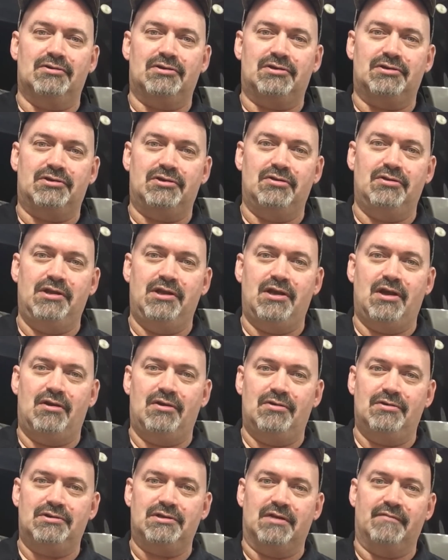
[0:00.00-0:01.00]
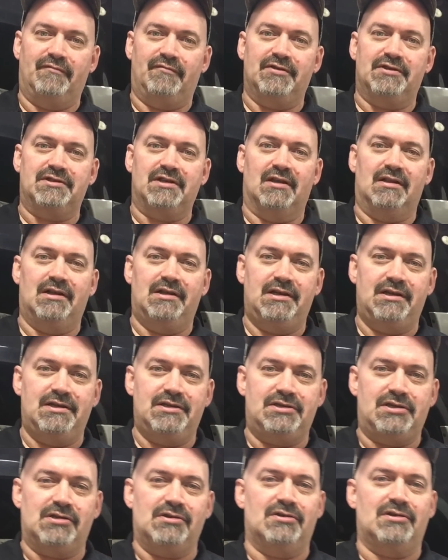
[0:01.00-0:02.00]
studios and
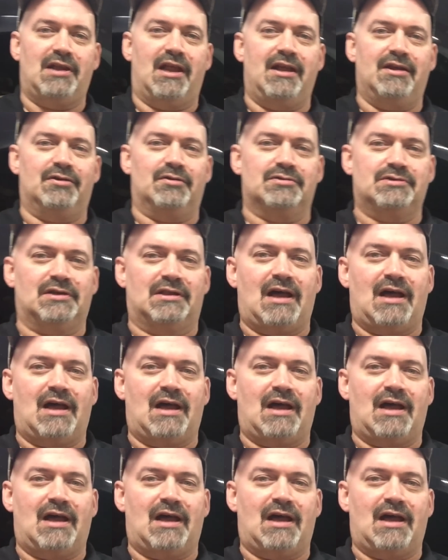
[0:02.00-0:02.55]
facilities here in Anchorage,